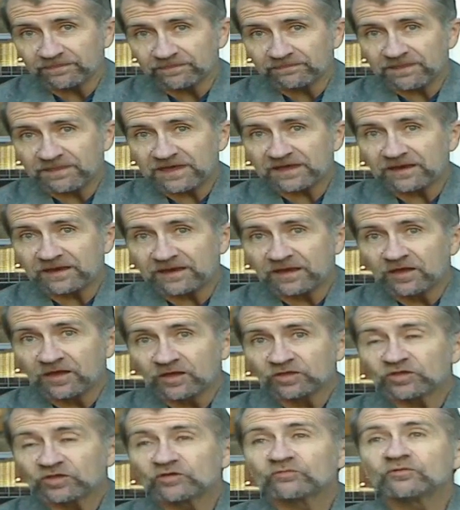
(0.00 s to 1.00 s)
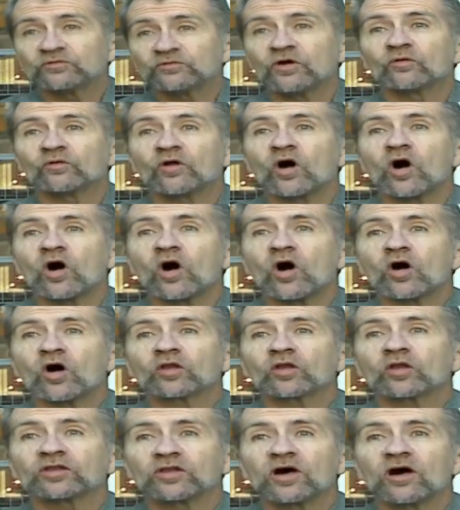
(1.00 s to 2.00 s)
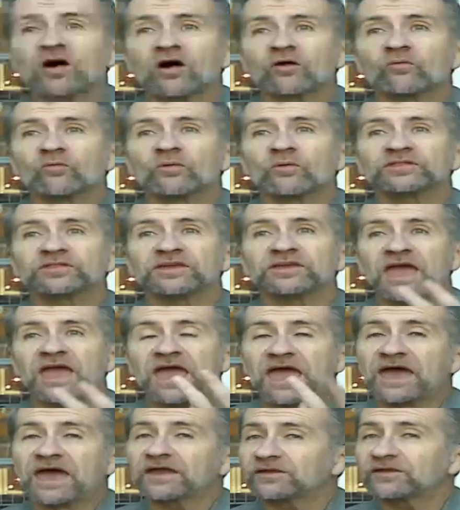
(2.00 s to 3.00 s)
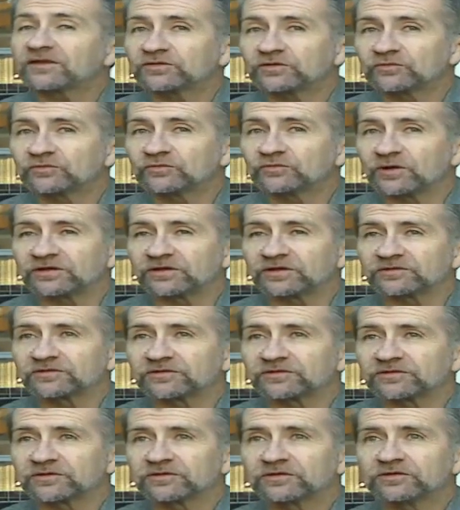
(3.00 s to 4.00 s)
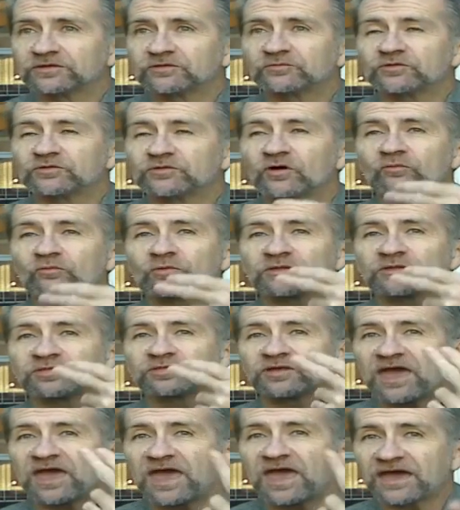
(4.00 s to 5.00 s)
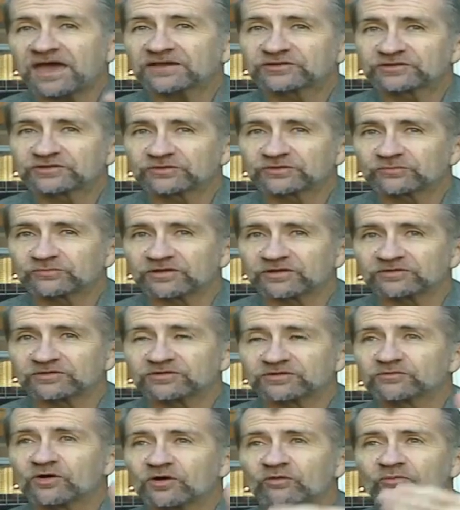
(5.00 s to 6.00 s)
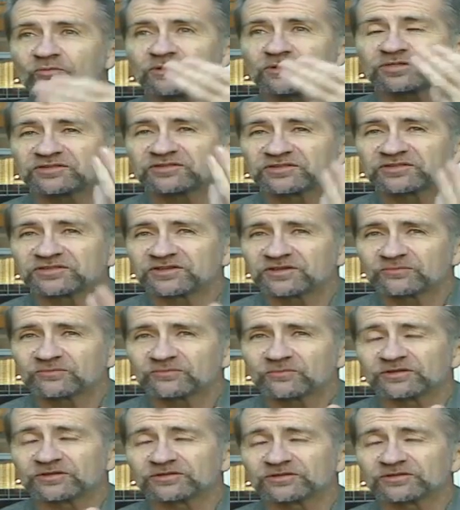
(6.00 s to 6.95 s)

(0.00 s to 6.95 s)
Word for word: that you've known all along what the attitude was. You know what the action was. You know what the sin was.